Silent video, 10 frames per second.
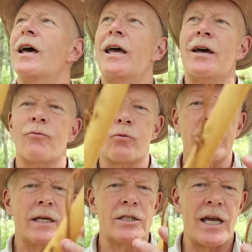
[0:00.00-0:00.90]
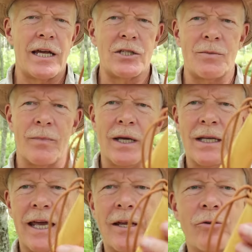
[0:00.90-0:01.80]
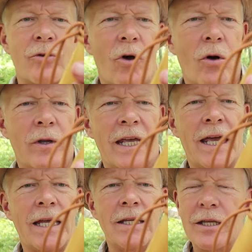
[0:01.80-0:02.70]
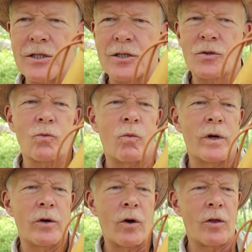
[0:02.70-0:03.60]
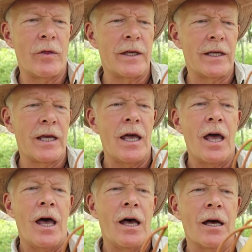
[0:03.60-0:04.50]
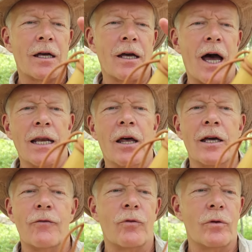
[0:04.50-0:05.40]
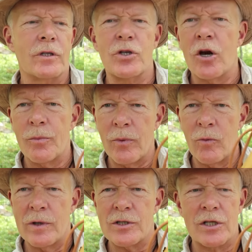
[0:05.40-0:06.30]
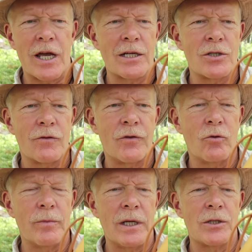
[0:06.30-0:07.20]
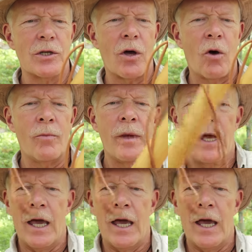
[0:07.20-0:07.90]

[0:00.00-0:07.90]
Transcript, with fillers: I have reattached my lanyard on the end. This is where the uh, guy line for the tarp was attached a few minutes ago.